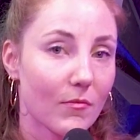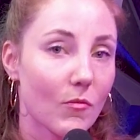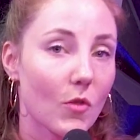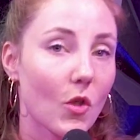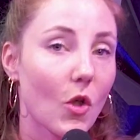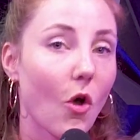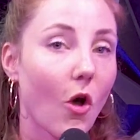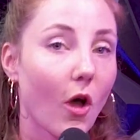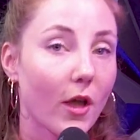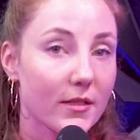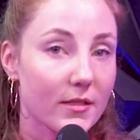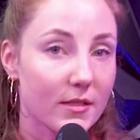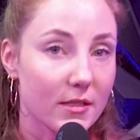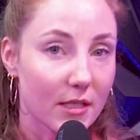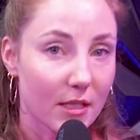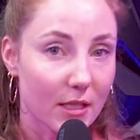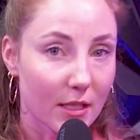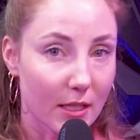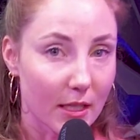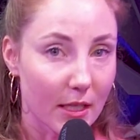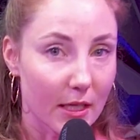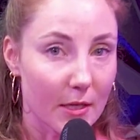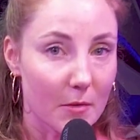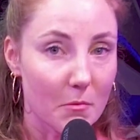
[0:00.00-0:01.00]

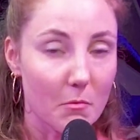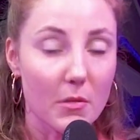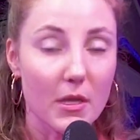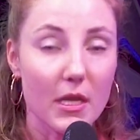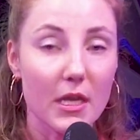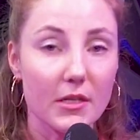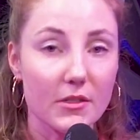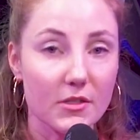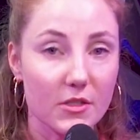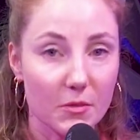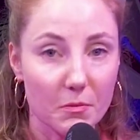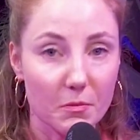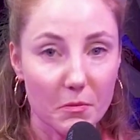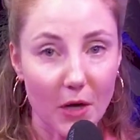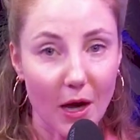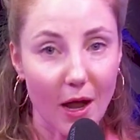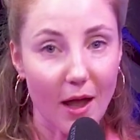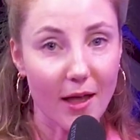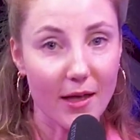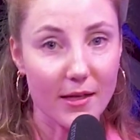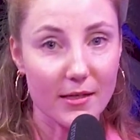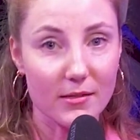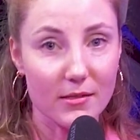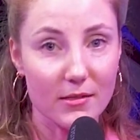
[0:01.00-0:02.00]
Constantly being
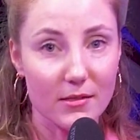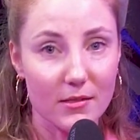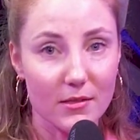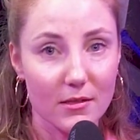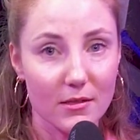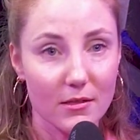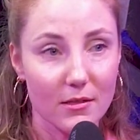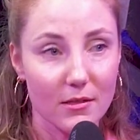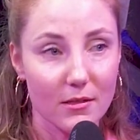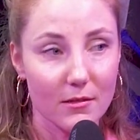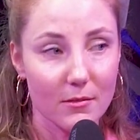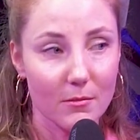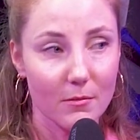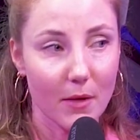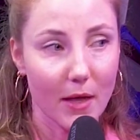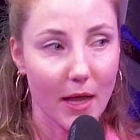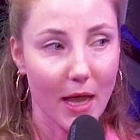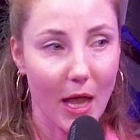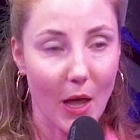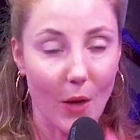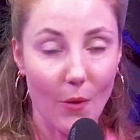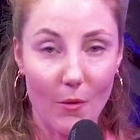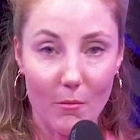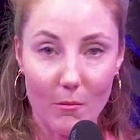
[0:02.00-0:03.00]
surprised by
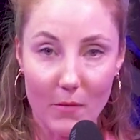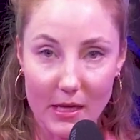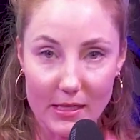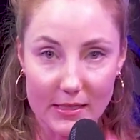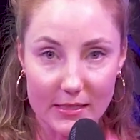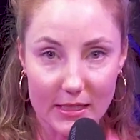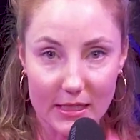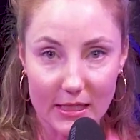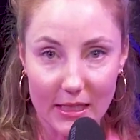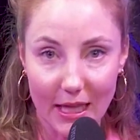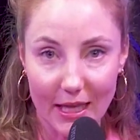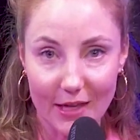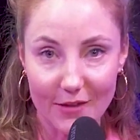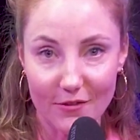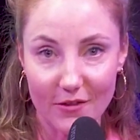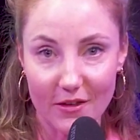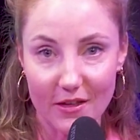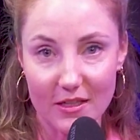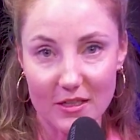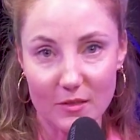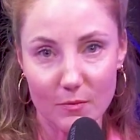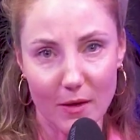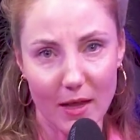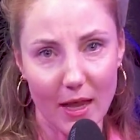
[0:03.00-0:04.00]
how amazing life
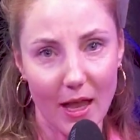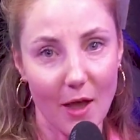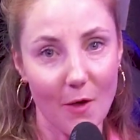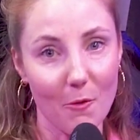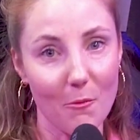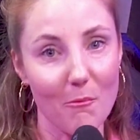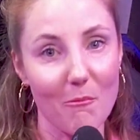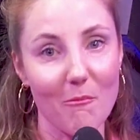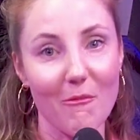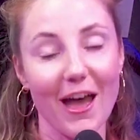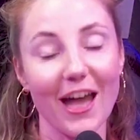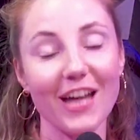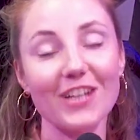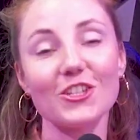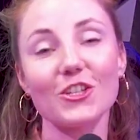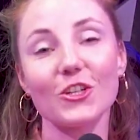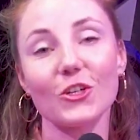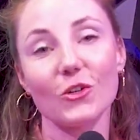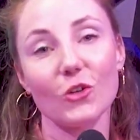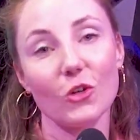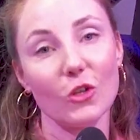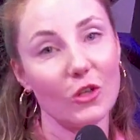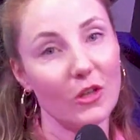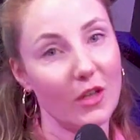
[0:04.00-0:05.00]
is, by how
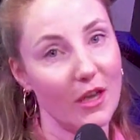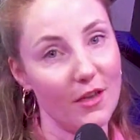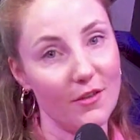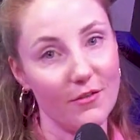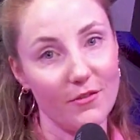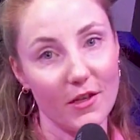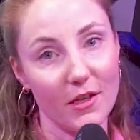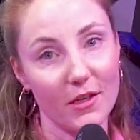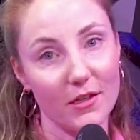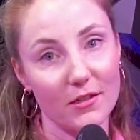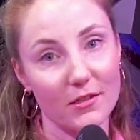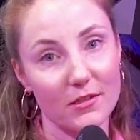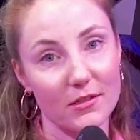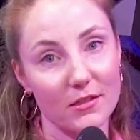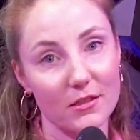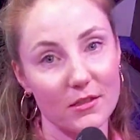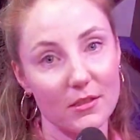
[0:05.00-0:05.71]
magical life is.